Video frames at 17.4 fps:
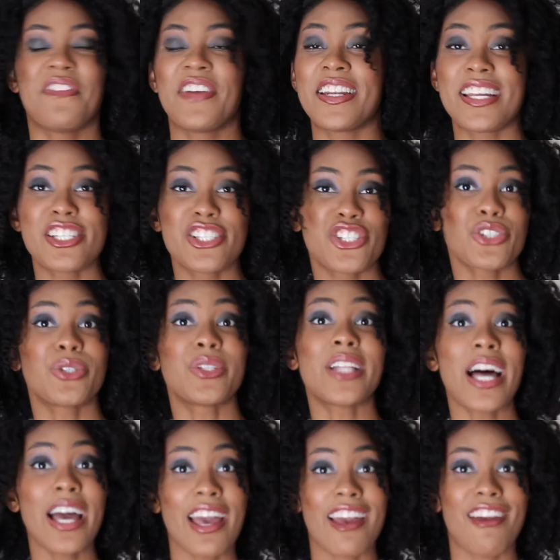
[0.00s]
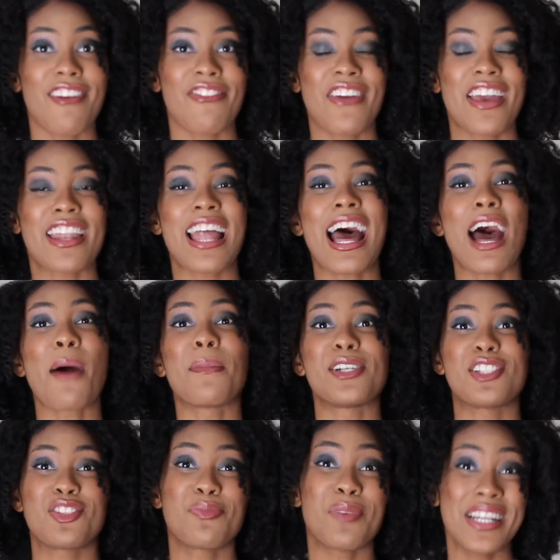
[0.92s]
financial life and how
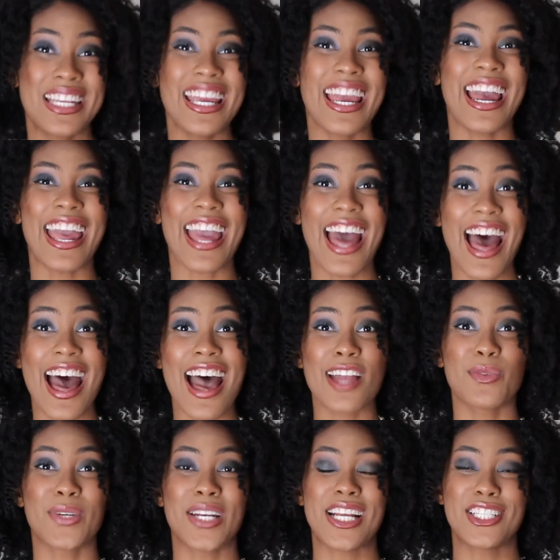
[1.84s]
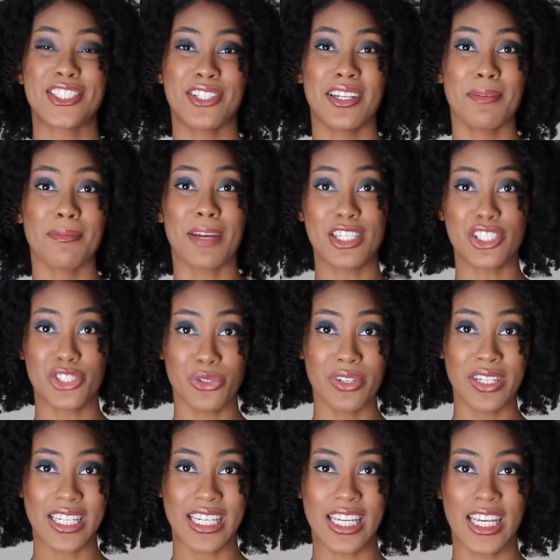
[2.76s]
much money I had when I started my
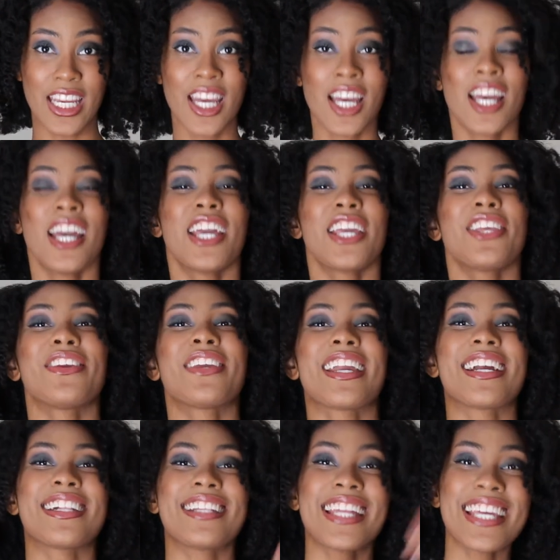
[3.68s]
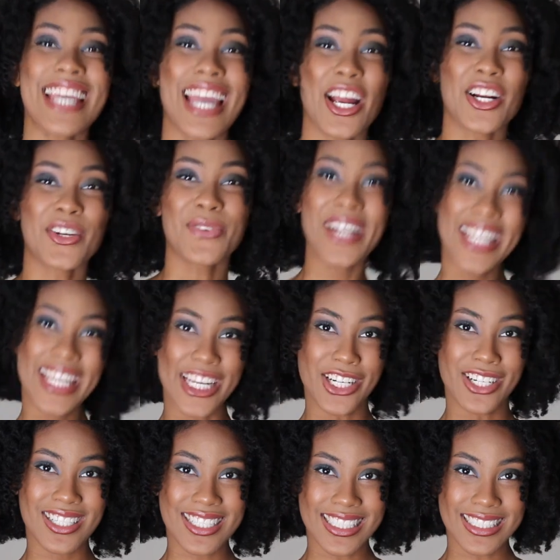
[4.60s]
journey. You can click right
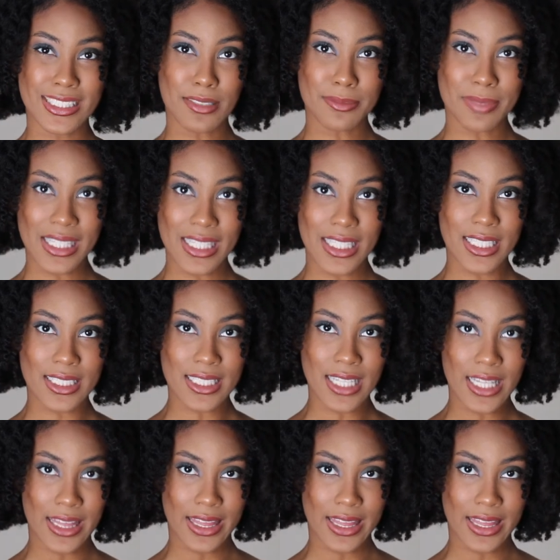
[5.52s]
here because it'll be linked